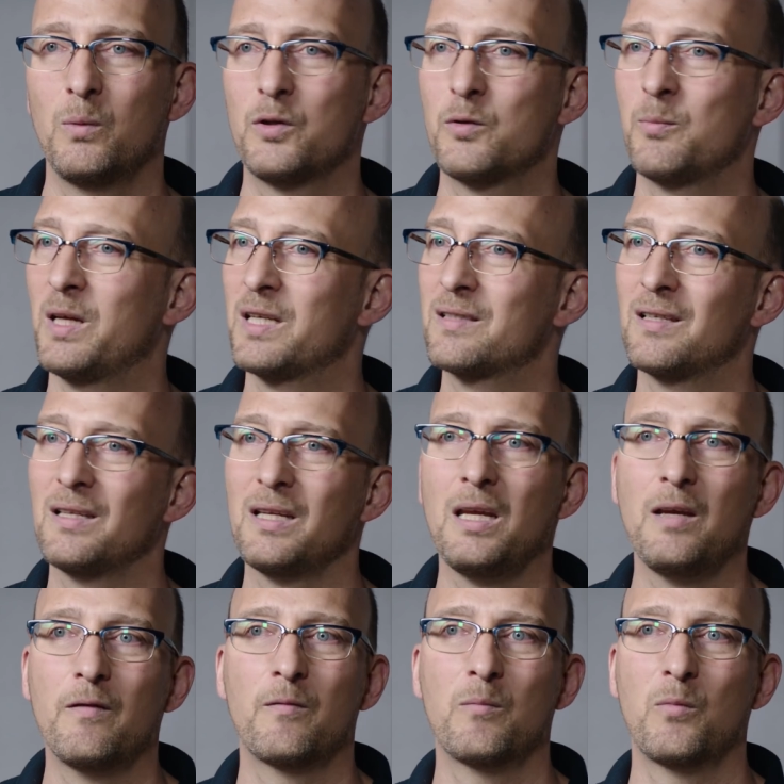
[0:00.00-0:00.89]
which makes it
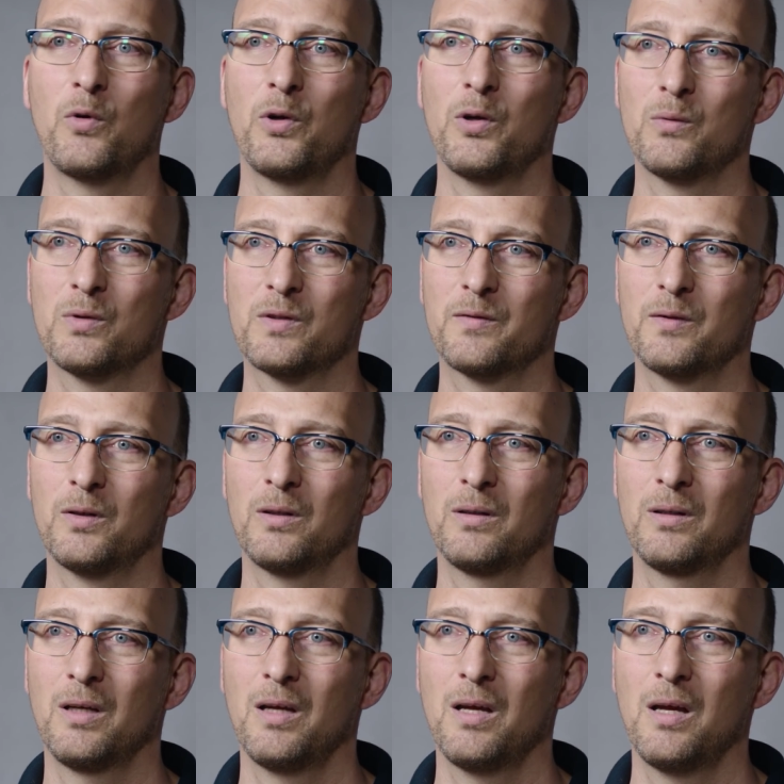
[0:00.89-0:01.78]
even more useful.